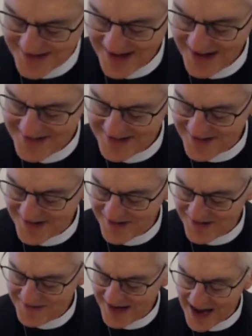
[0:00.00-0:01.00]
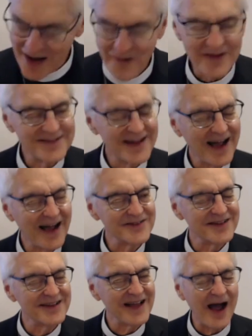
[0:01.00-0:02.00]
and uh, how,
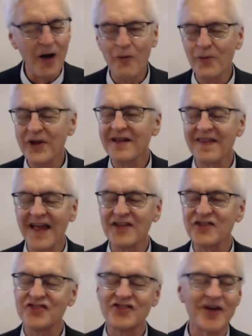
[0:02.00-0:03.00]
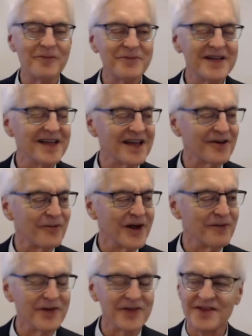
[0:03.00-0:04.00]
how, how we let somebody get
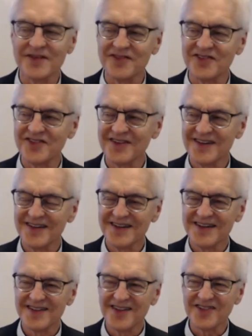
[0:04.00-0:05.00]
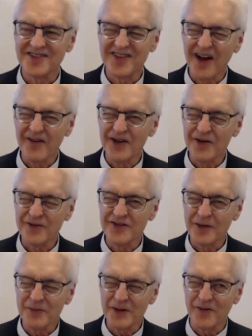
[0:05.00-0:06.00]
away with this, the
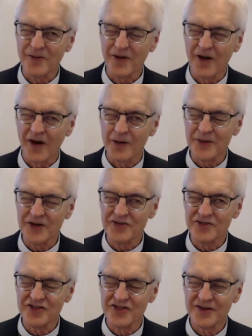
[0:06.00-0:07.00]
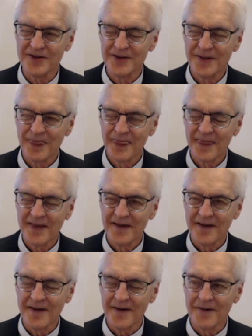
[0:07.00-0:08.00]
stereotypical garbage,
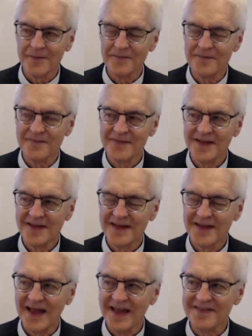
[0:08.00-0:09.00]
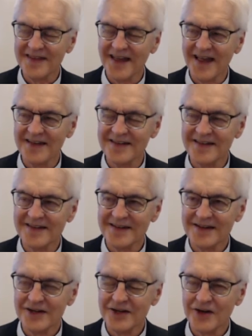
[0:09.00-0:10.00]
um, and
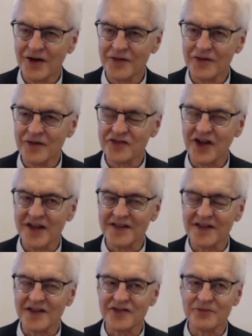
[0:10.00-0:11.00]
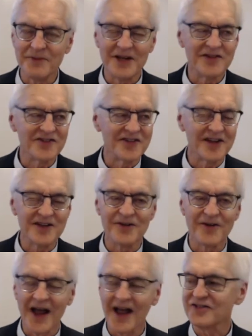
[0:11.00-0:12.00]
then uh, say that this means that
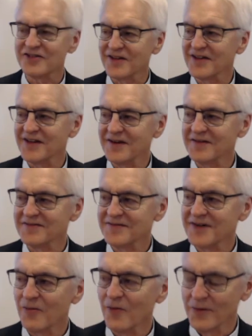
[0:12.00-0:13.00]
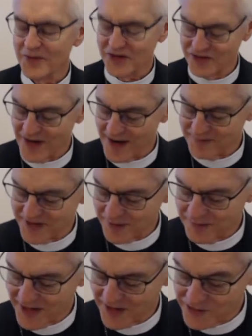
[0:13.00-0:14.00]
you're actually a, a, woman trapped in
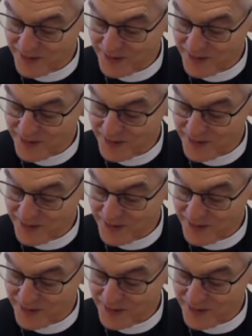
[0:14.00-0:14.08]
a man's